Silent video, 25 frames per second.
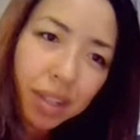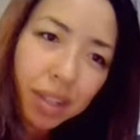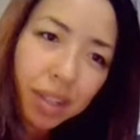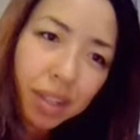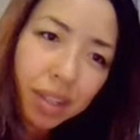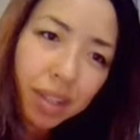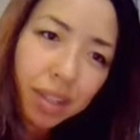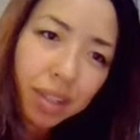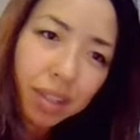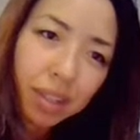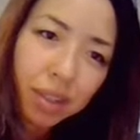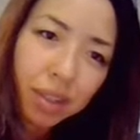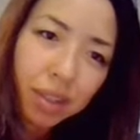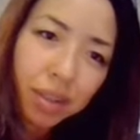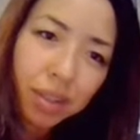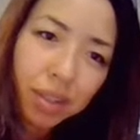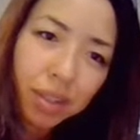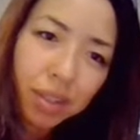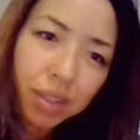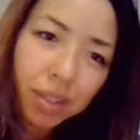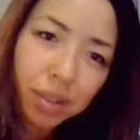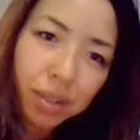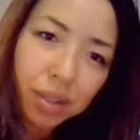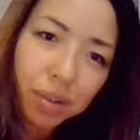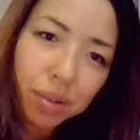Let's go
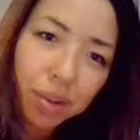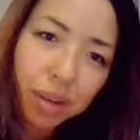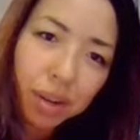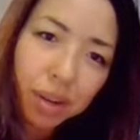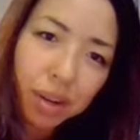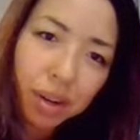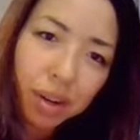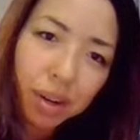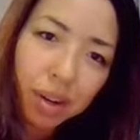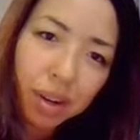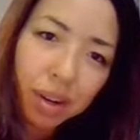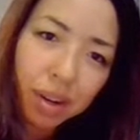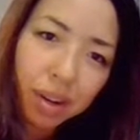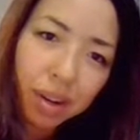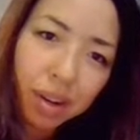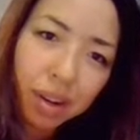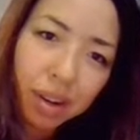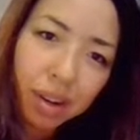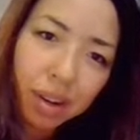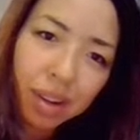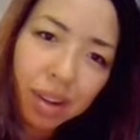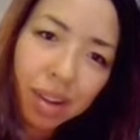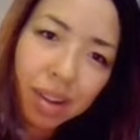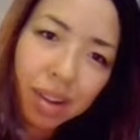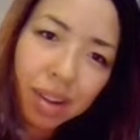to our
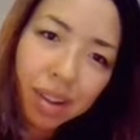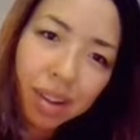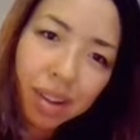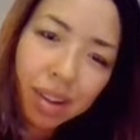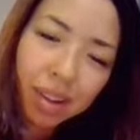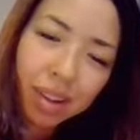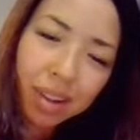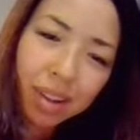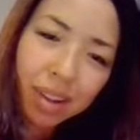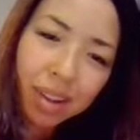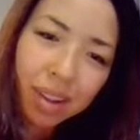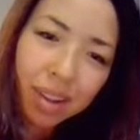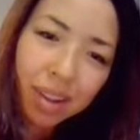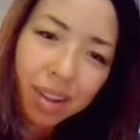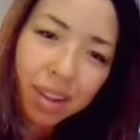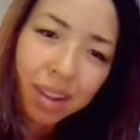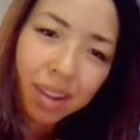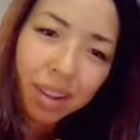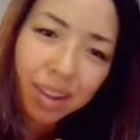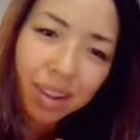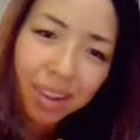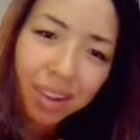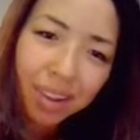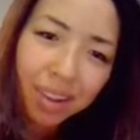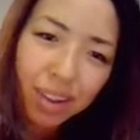
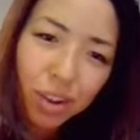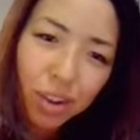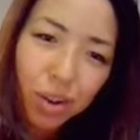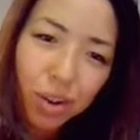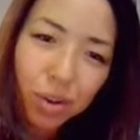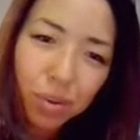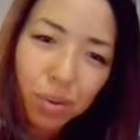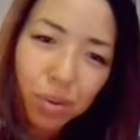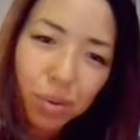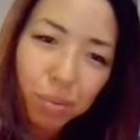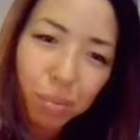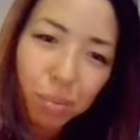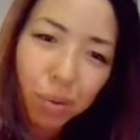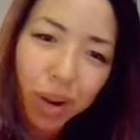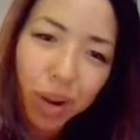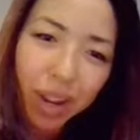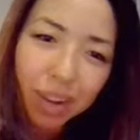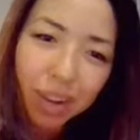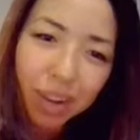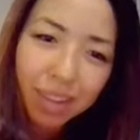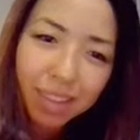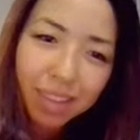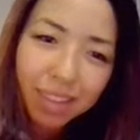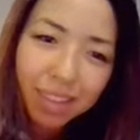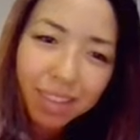code
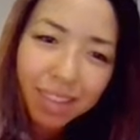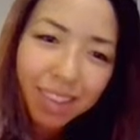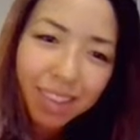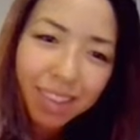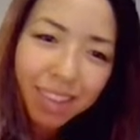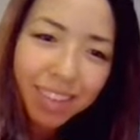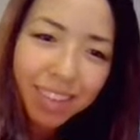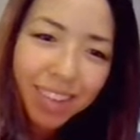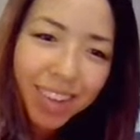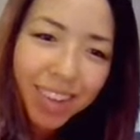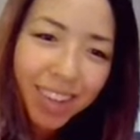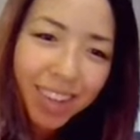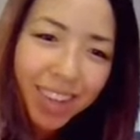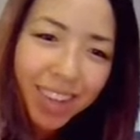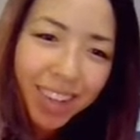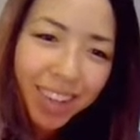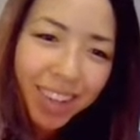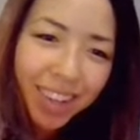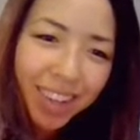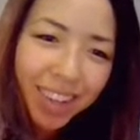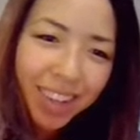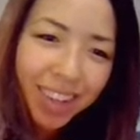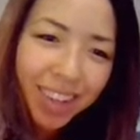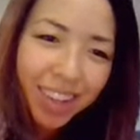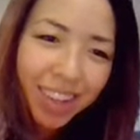brown
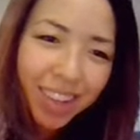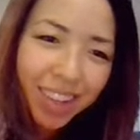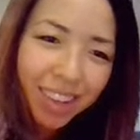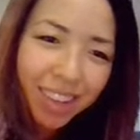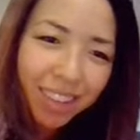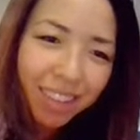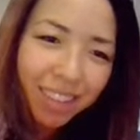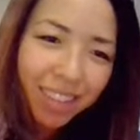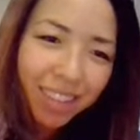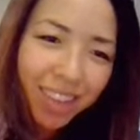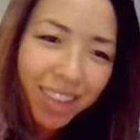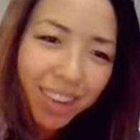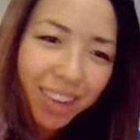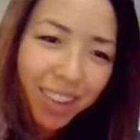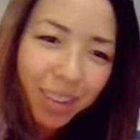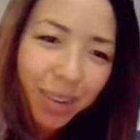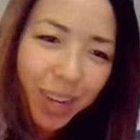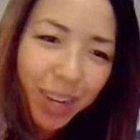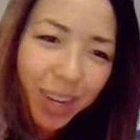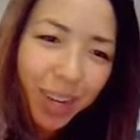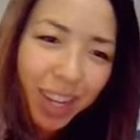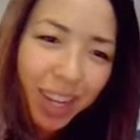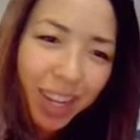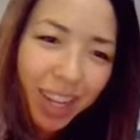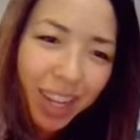for
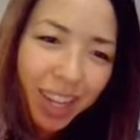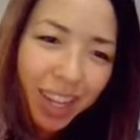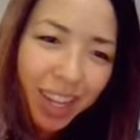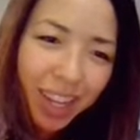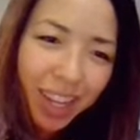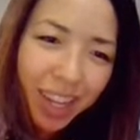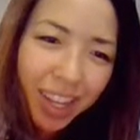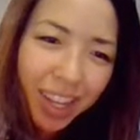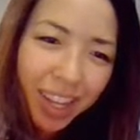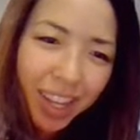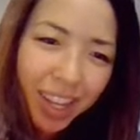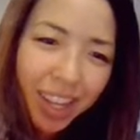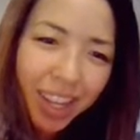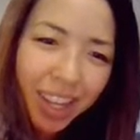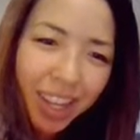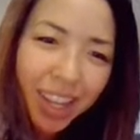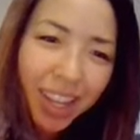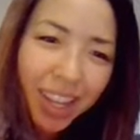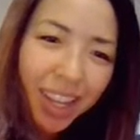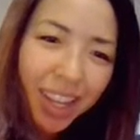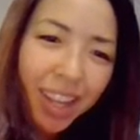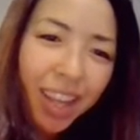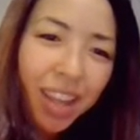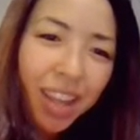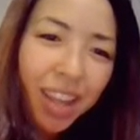3.
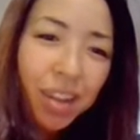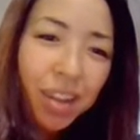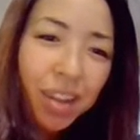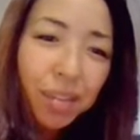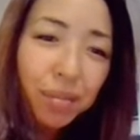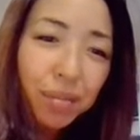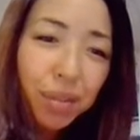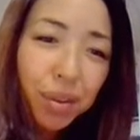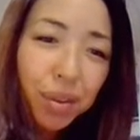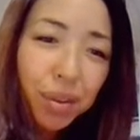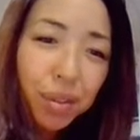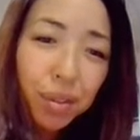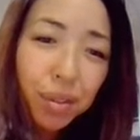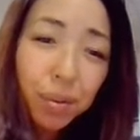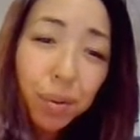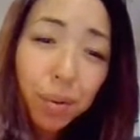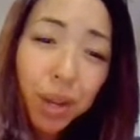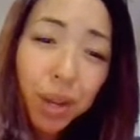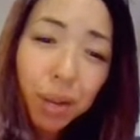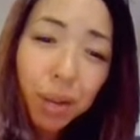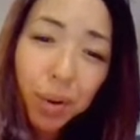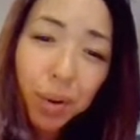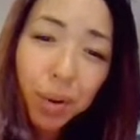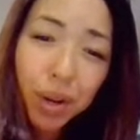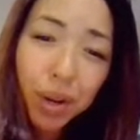For
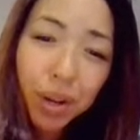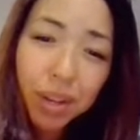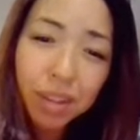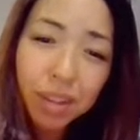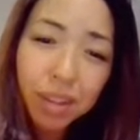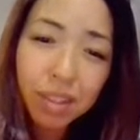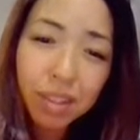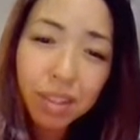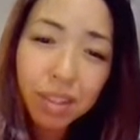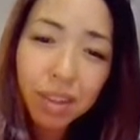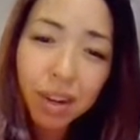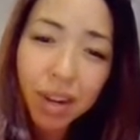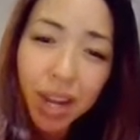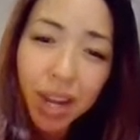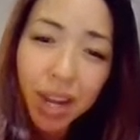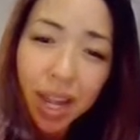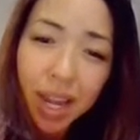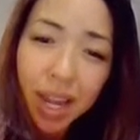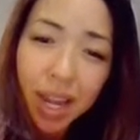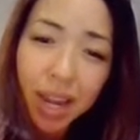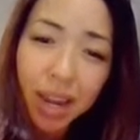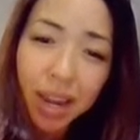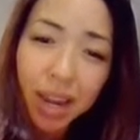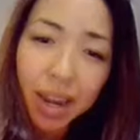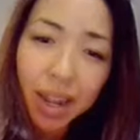3, we're going to start
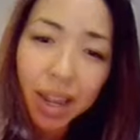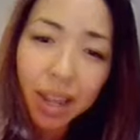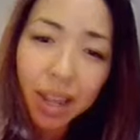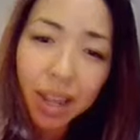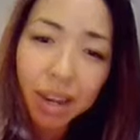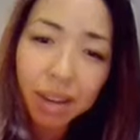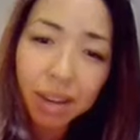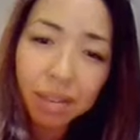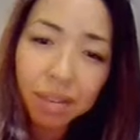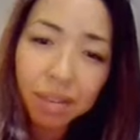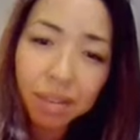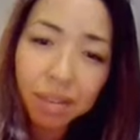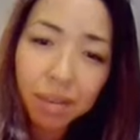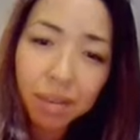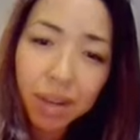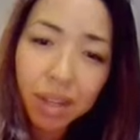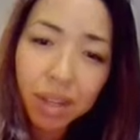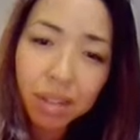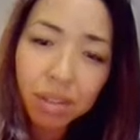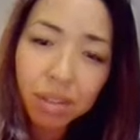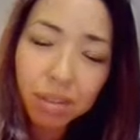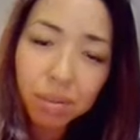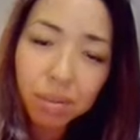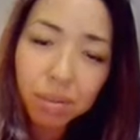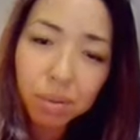at negative 3,
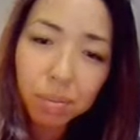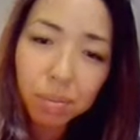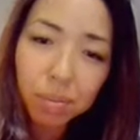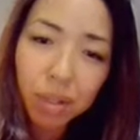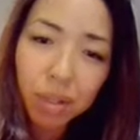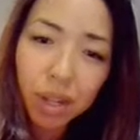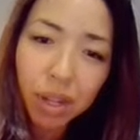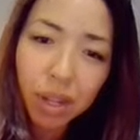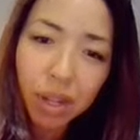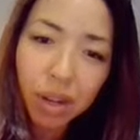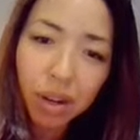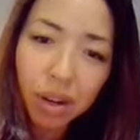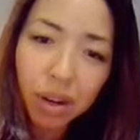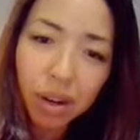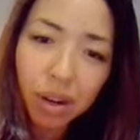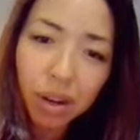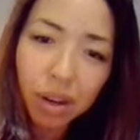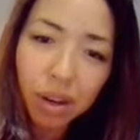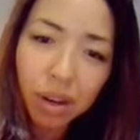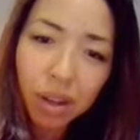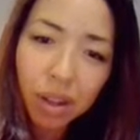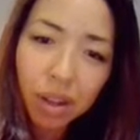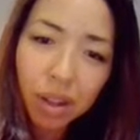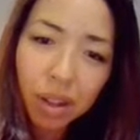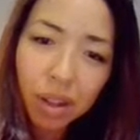so we'll plot
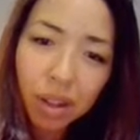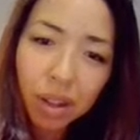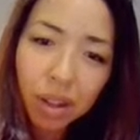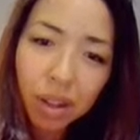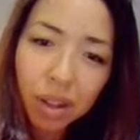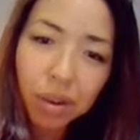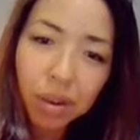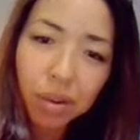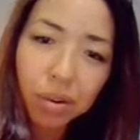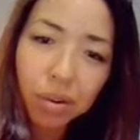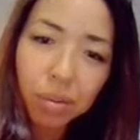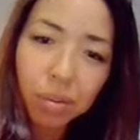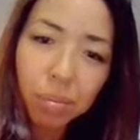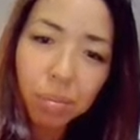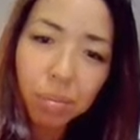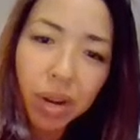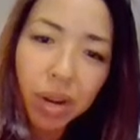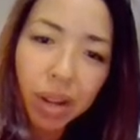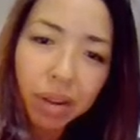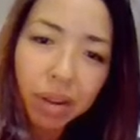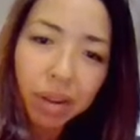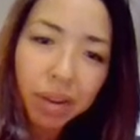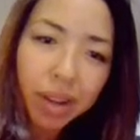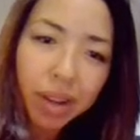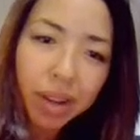our code
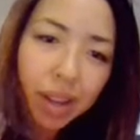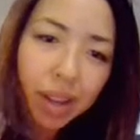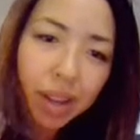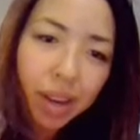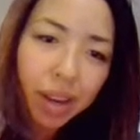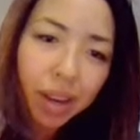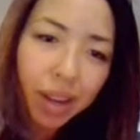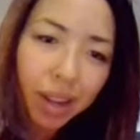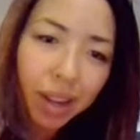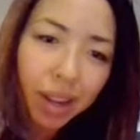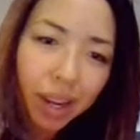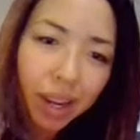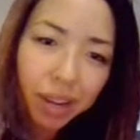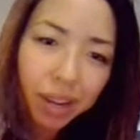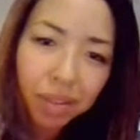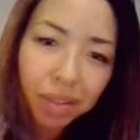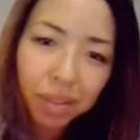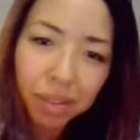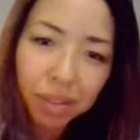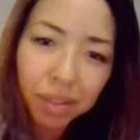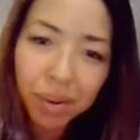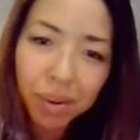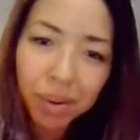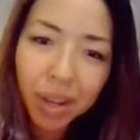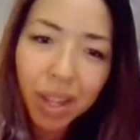brown at negative
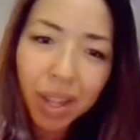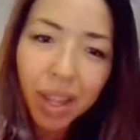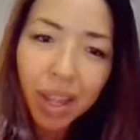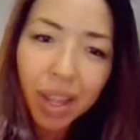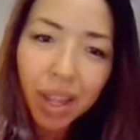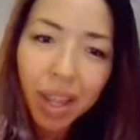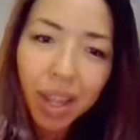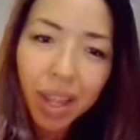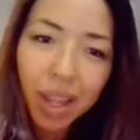3.